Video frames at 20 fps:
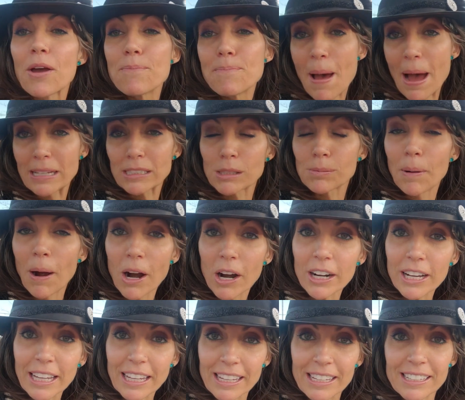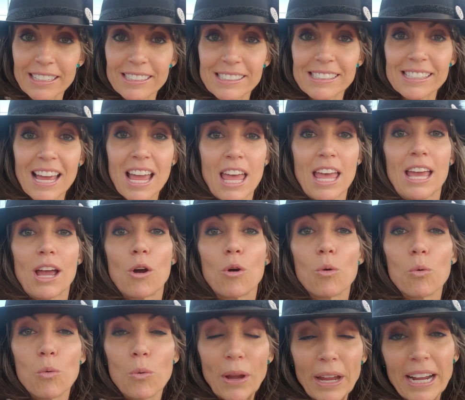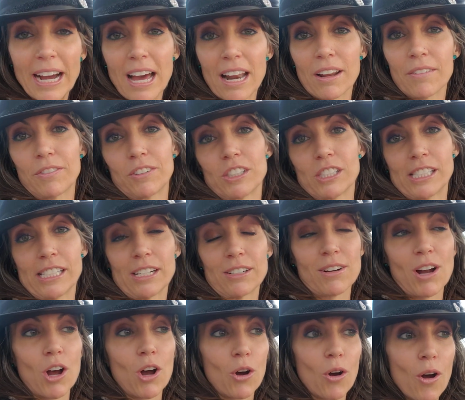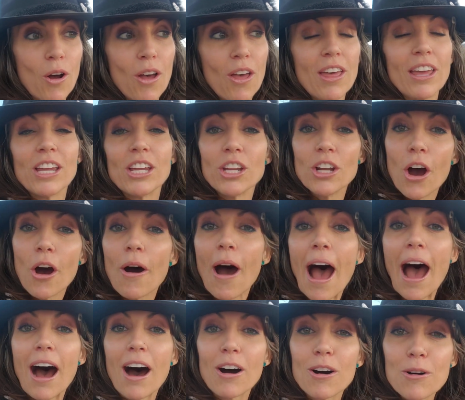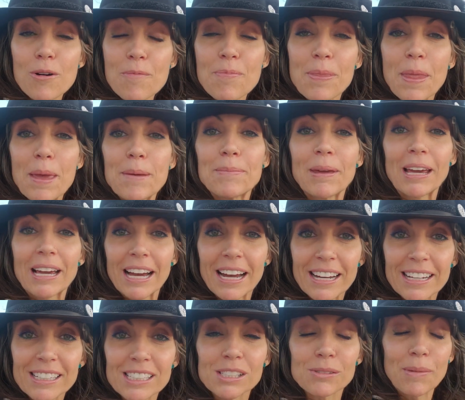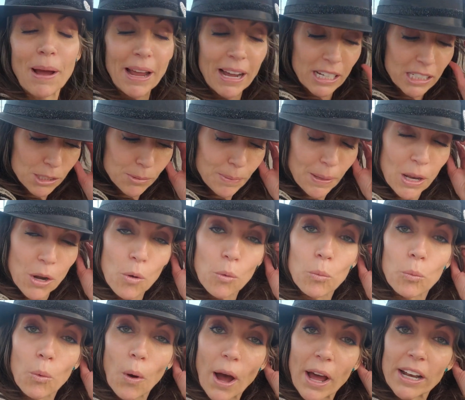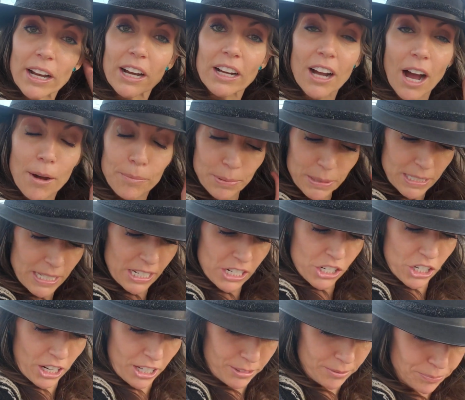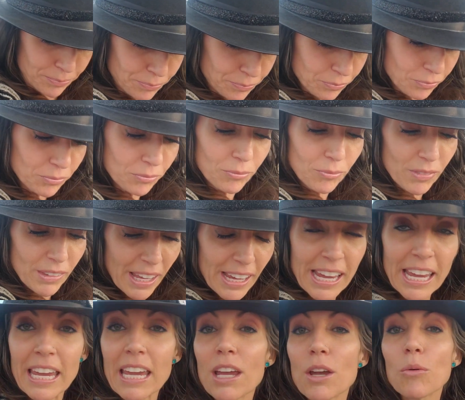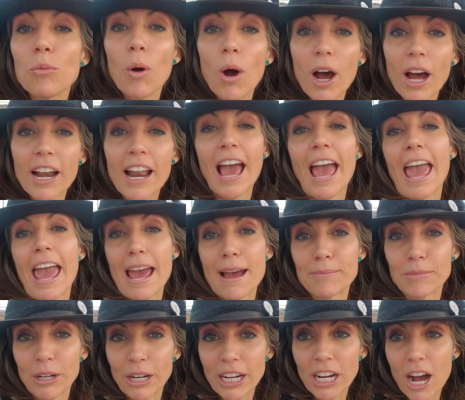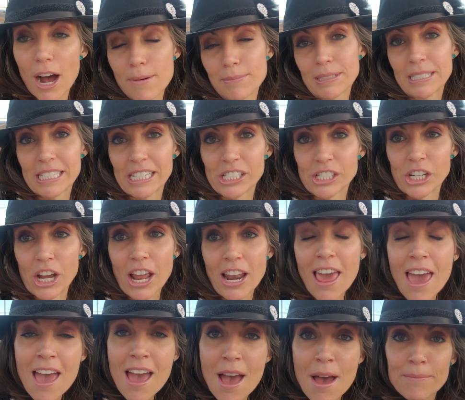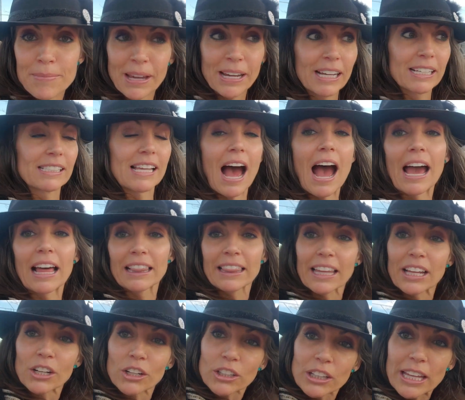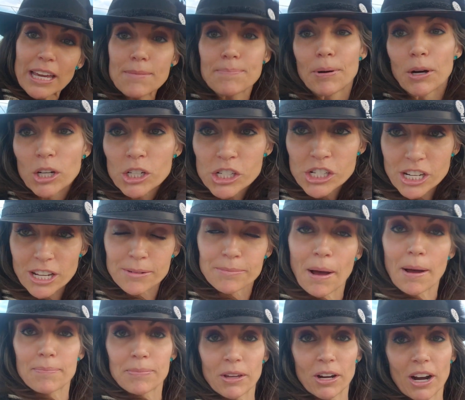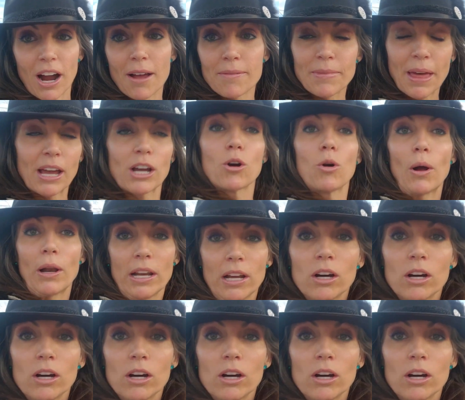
the best part is we got it for $0. You know how? Because my husband won a competition. He won a hammering competition because I literally pushed him up there. I'm like, go on,